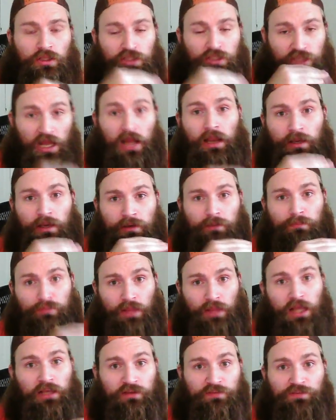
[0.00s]
Jan
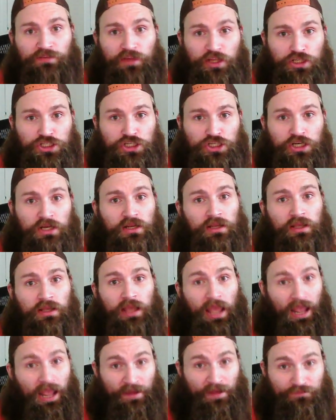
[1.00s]
Blachowicz
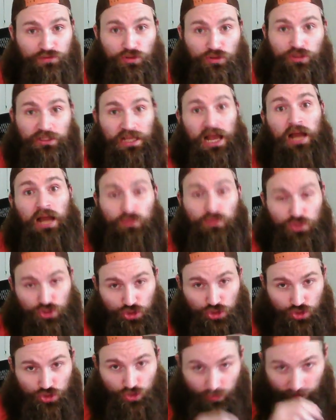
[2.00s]
after Jan was
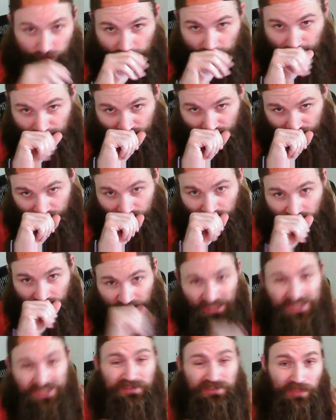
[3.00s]
destroying
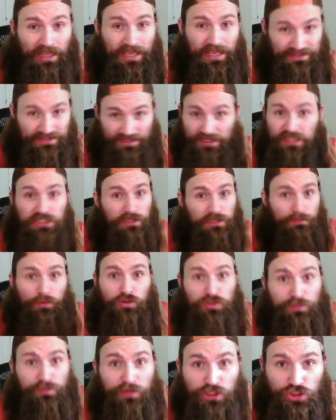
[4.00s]
his legs, and he's
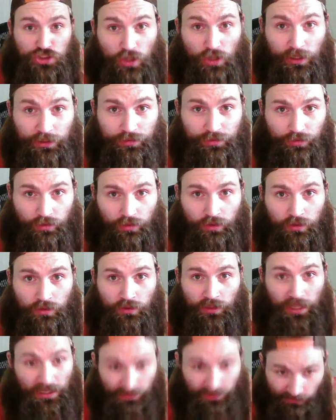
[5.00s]
supposed to be a striker.
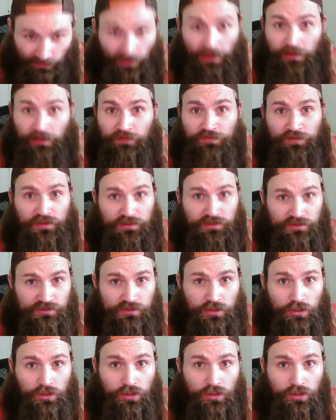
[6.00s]
Ankalaev is.